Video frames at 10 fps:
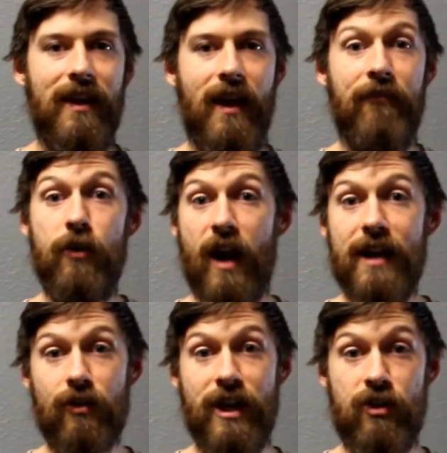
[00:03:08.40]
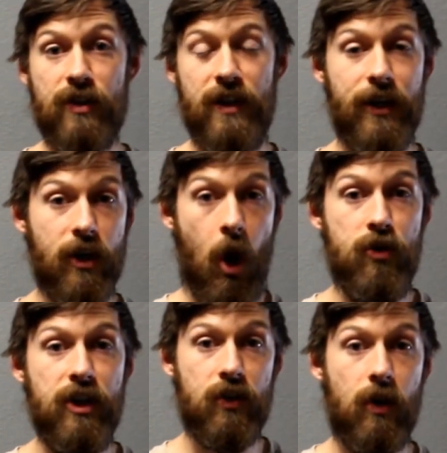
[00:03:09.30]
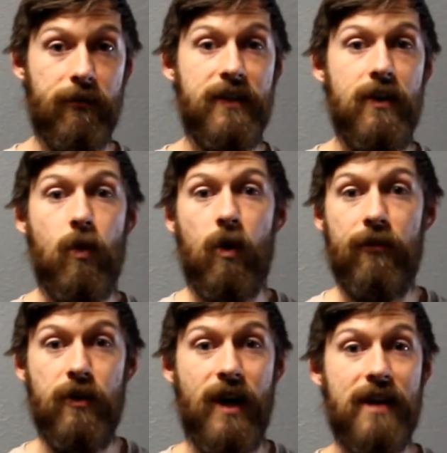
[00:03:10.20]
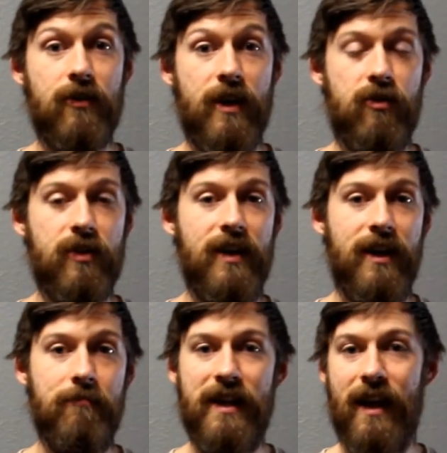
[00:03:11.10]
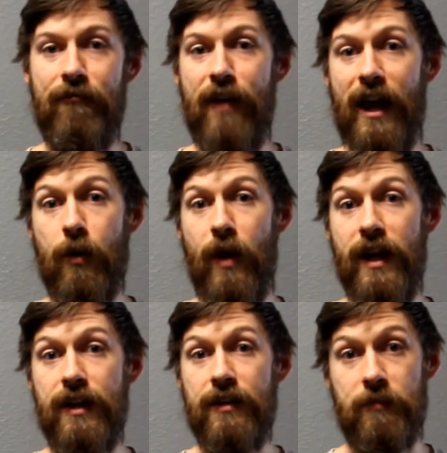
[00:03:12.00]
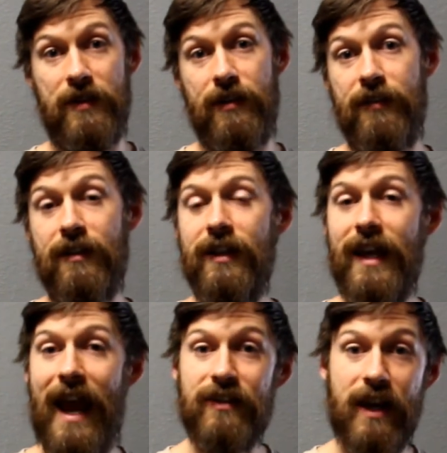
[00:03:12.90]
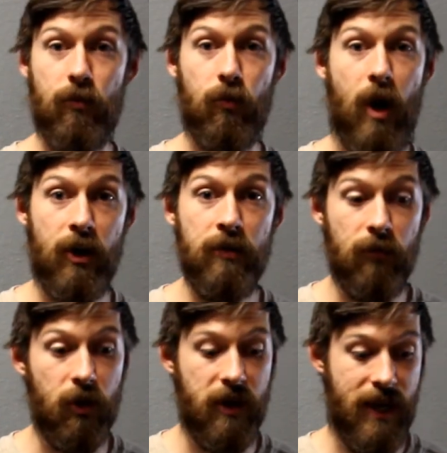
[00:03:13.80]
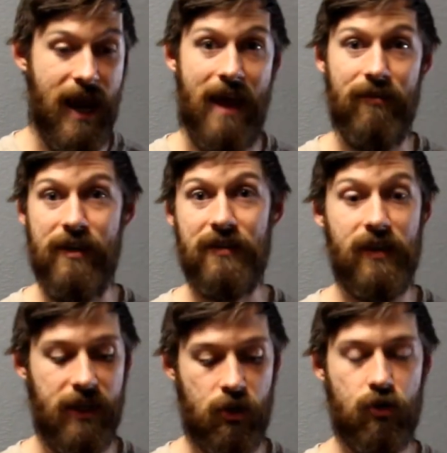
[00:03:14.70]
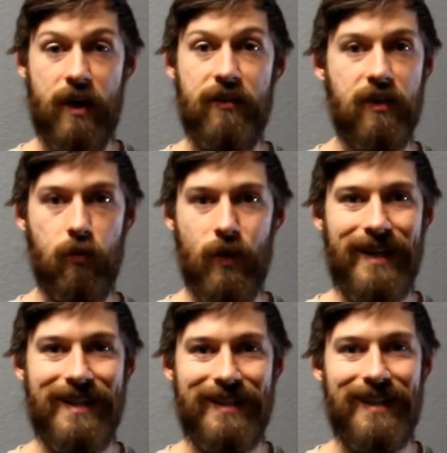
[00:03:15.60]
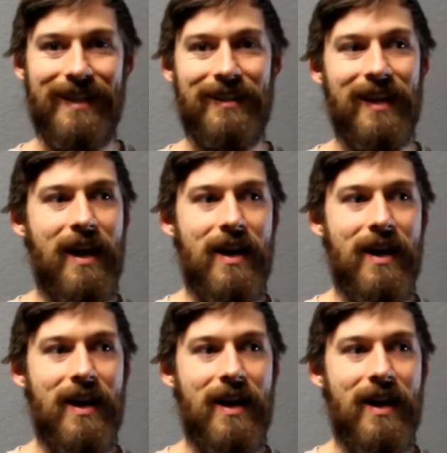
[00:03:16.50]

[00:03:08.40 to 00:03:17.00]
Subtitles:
If you guys are interested in coaching services, or if you guys are interested in being evaluated specifically as a runner, looking at things like strengths and weaknesses,